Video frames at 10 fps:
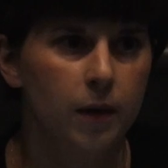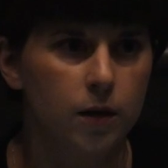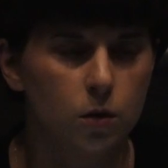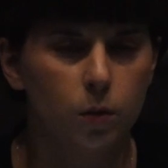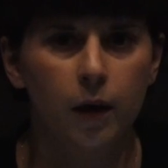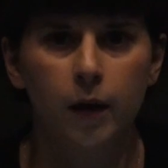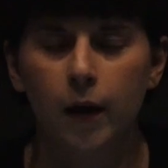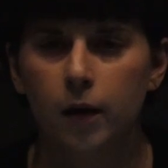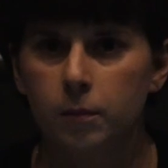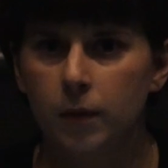best way,
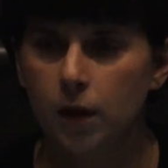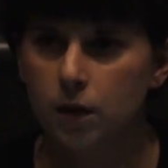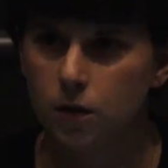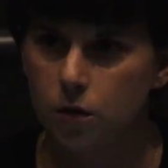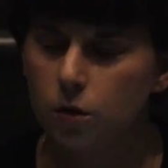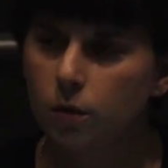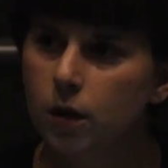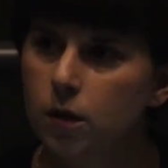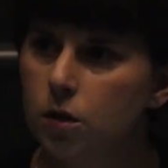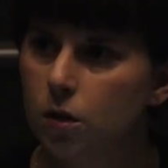how to make it
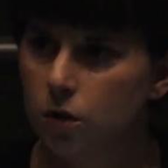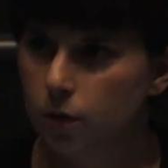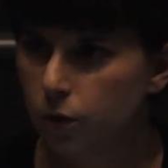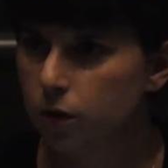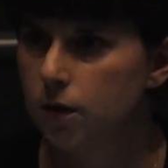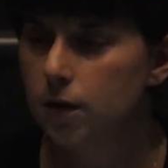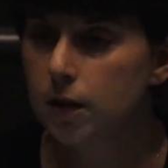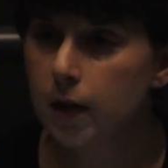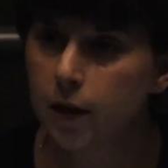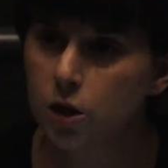discreet so someone doesn't
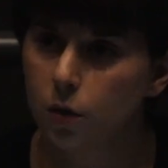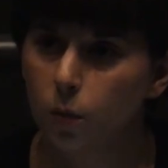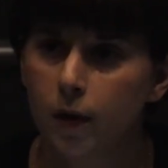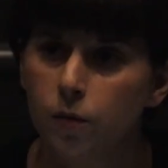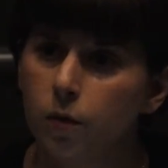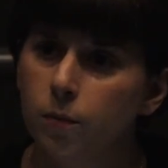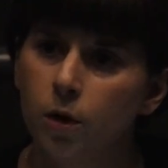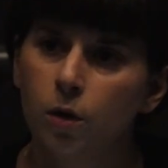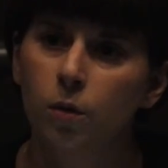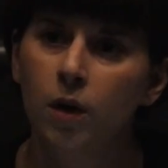snatch it away from
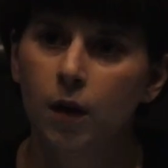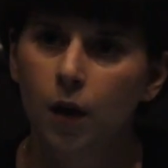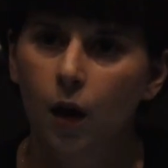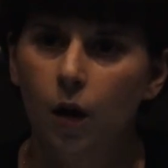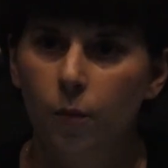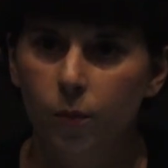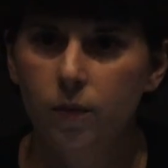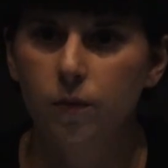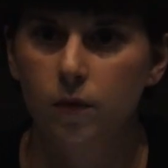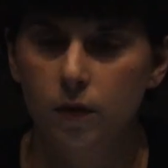you.
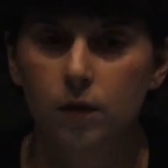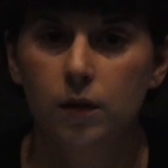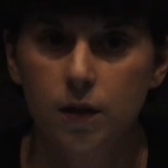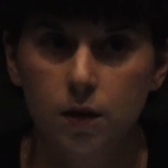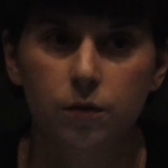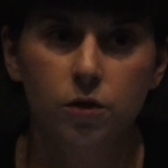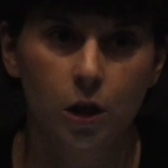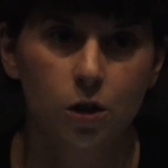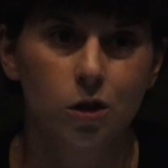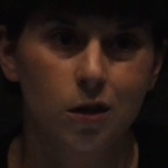This stuff
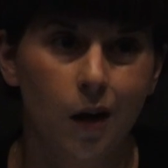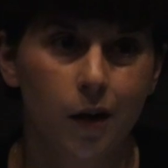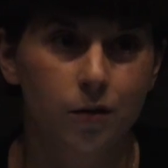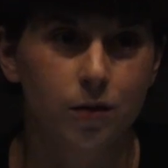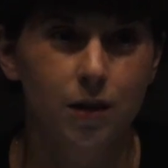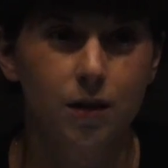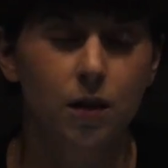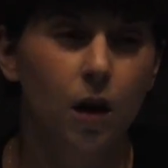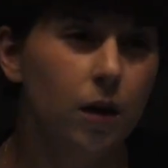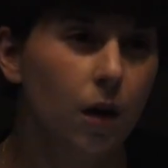changes lives. It's
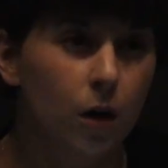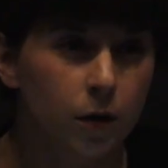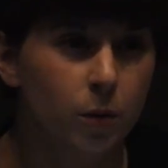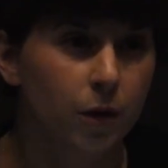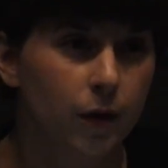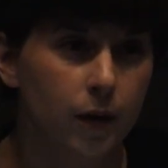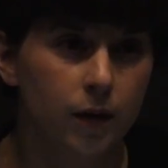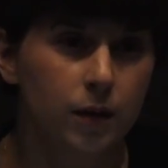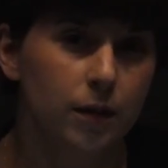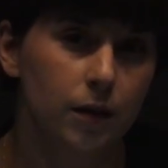got hardware in
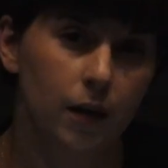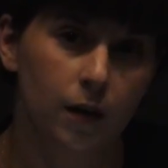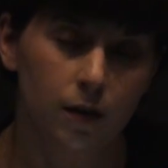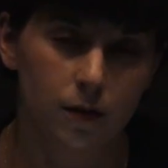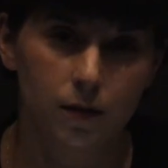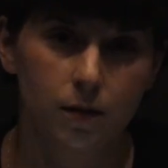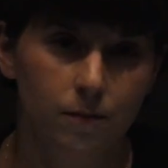it, and